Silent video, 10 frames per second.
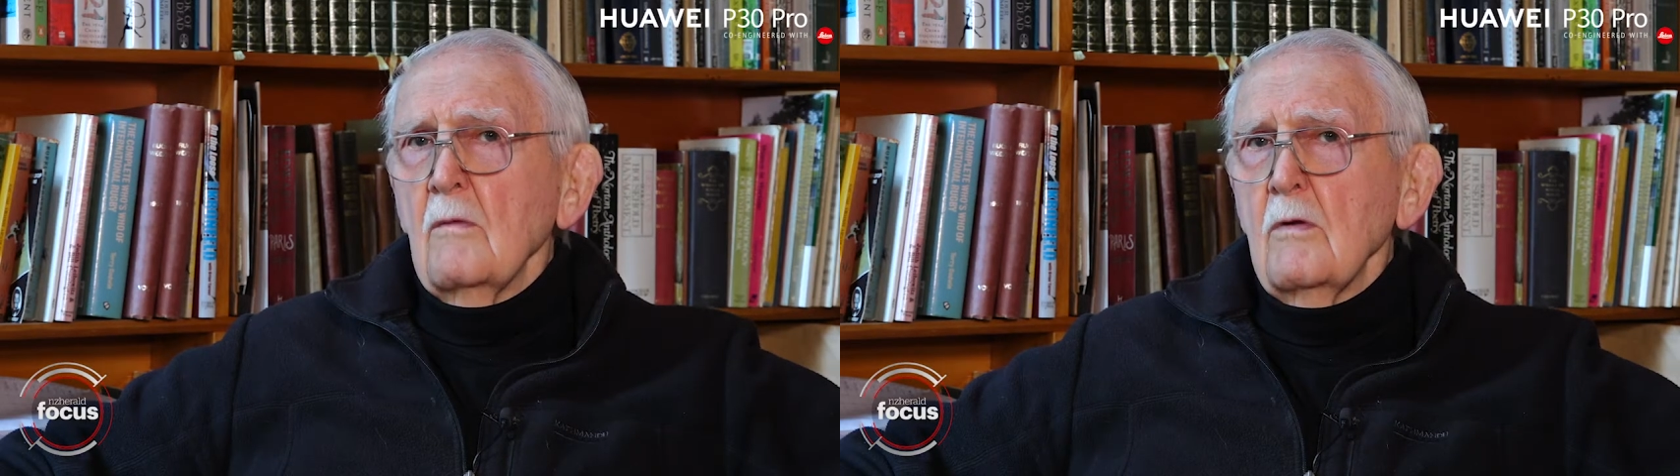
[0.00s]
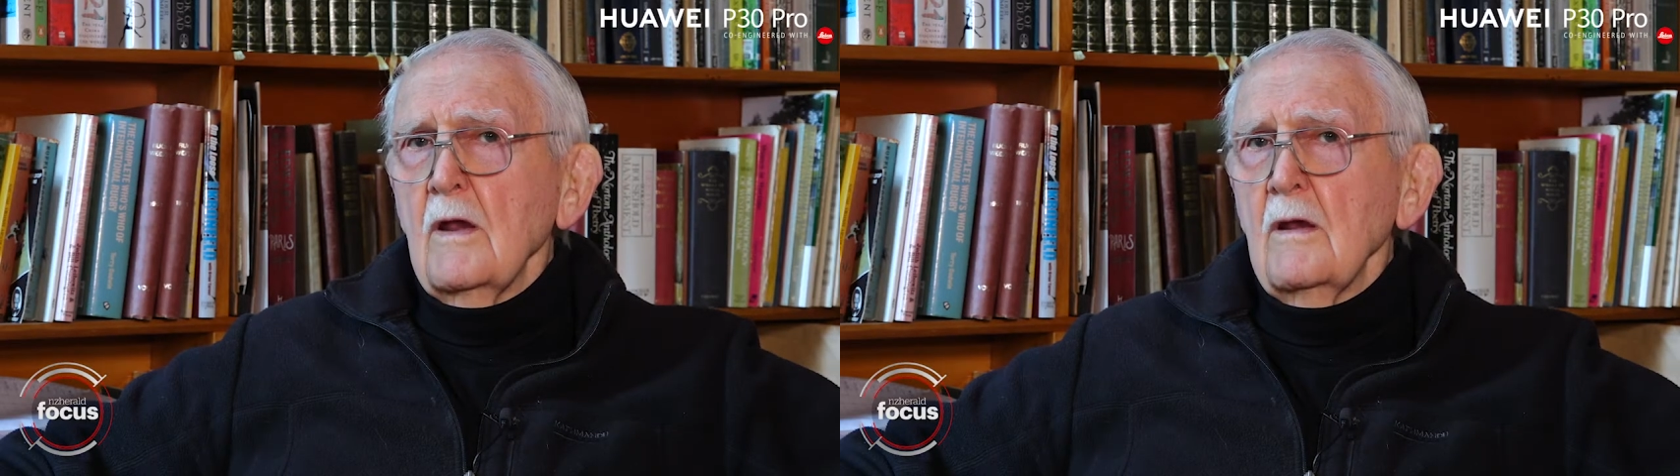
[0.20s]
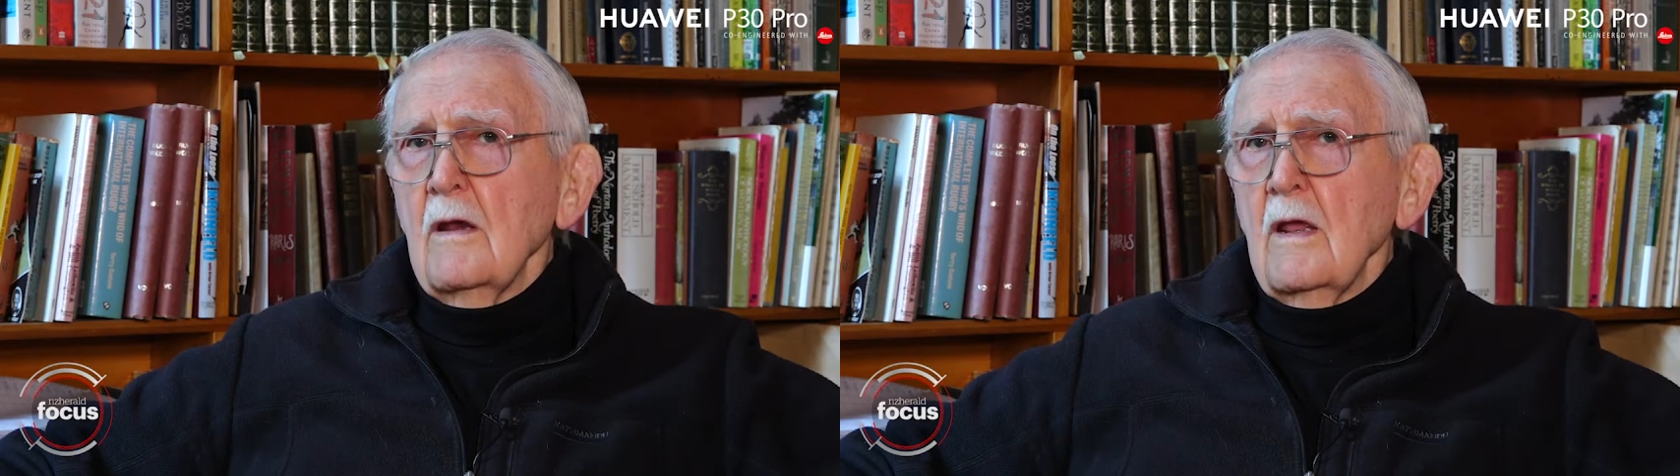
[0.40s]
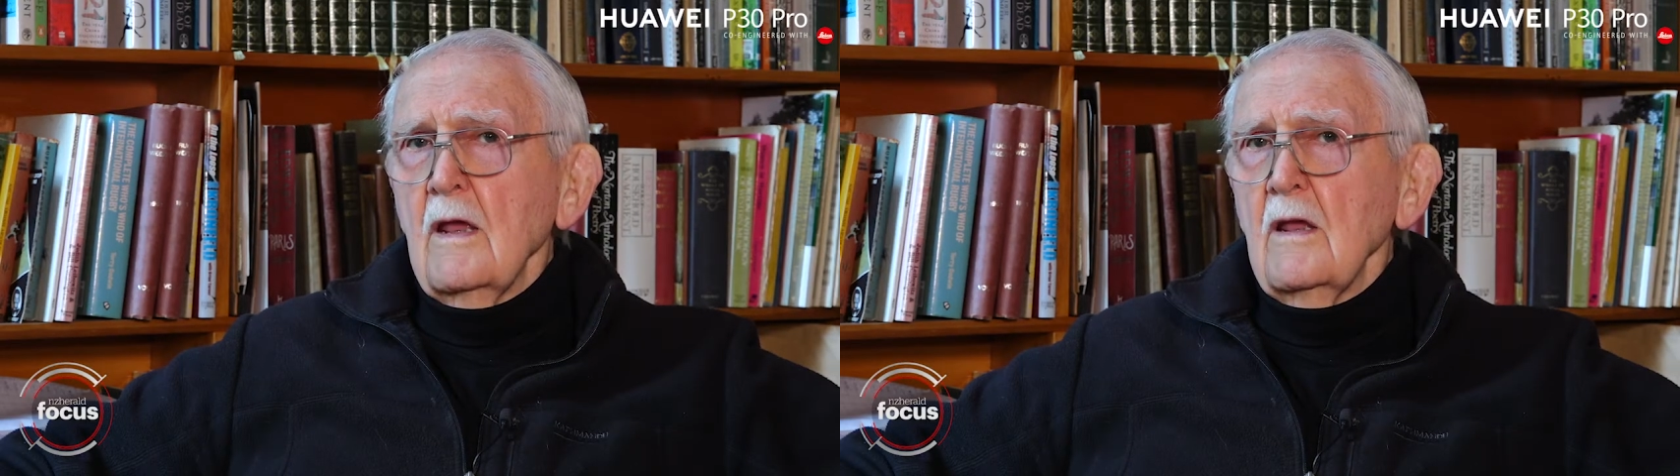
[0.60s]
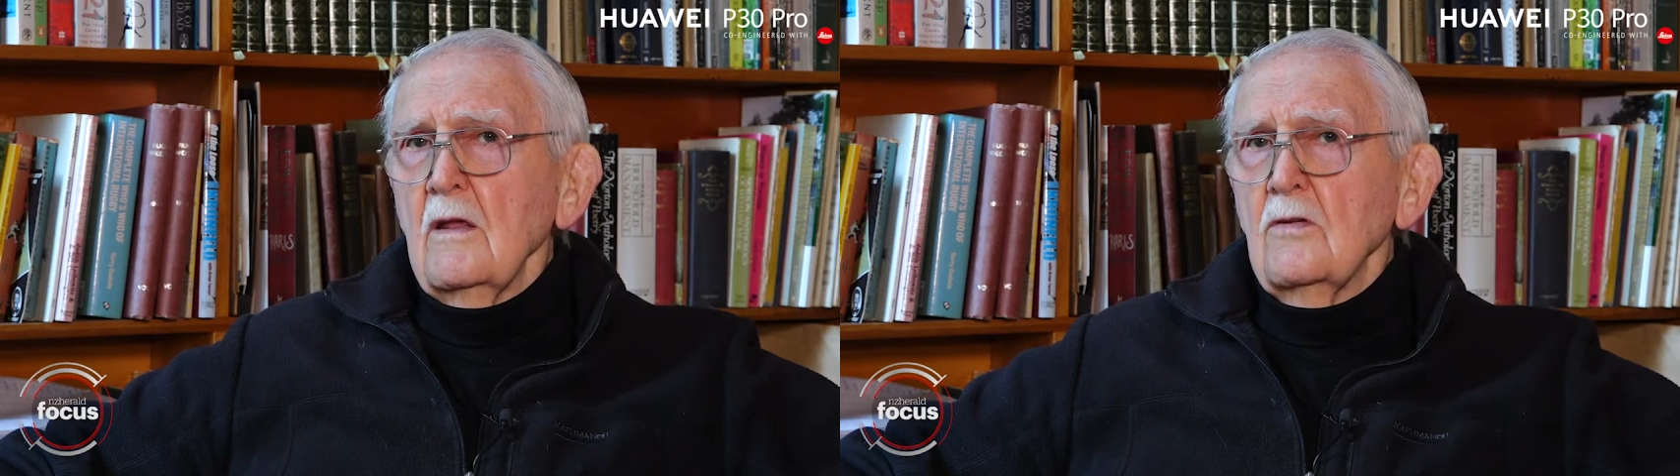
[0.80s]
when
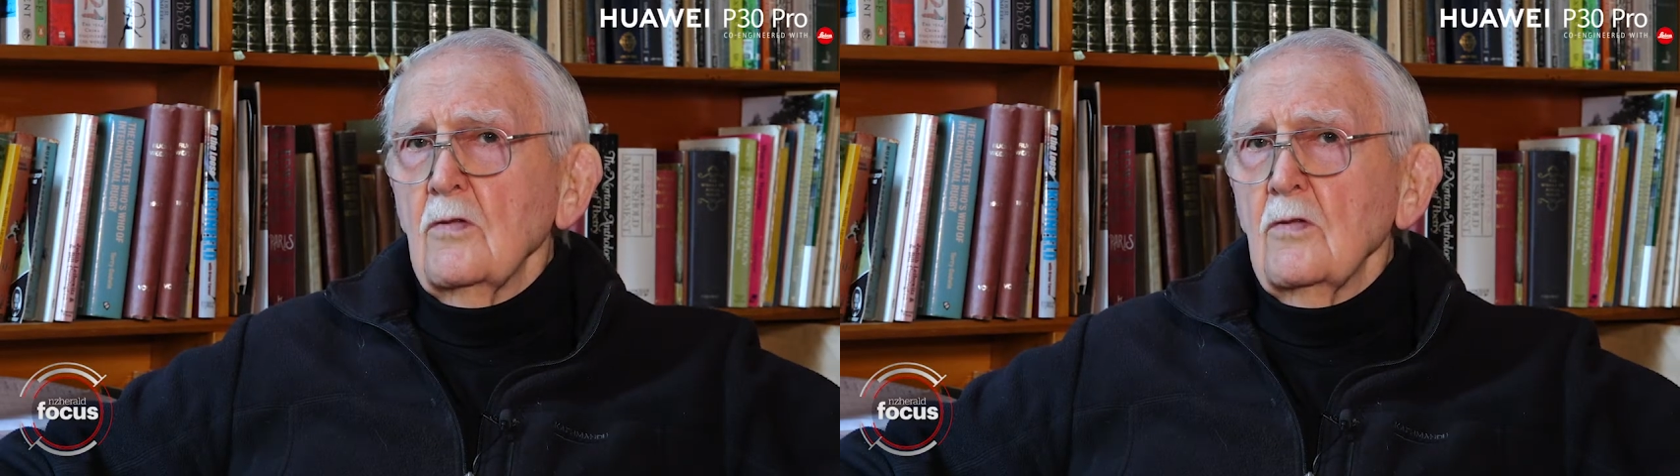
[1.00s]
he